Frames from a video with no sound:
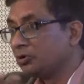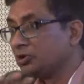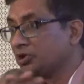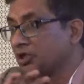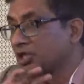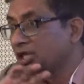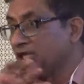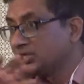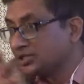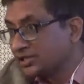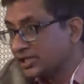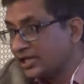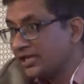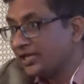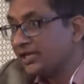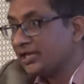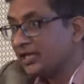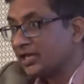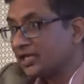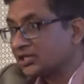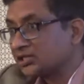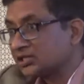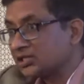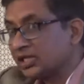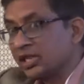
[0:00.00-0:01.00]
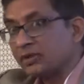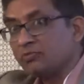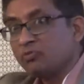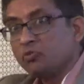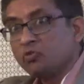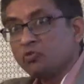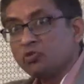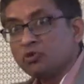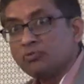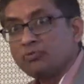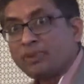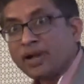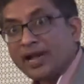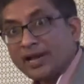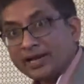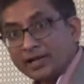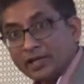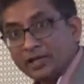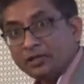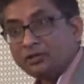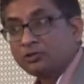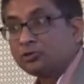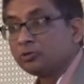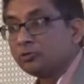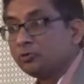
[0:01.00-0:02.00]
these areas, they moved back
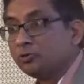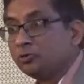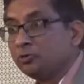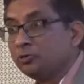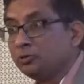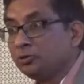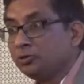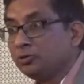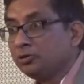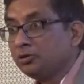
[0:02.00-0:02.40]
into